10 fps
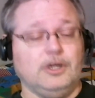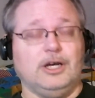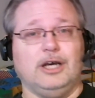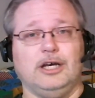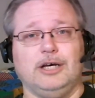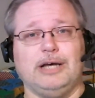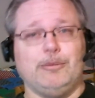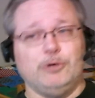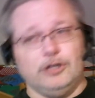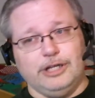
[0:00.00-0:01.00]
I'll
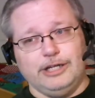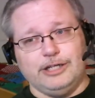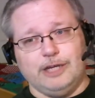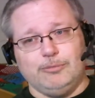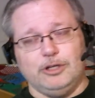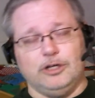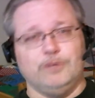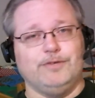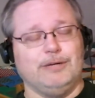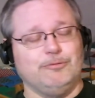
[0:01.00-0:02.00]
put a link down below
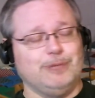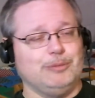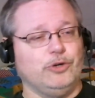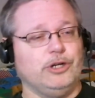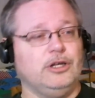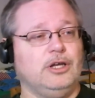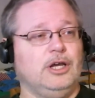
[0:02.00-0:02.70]
if I remember it.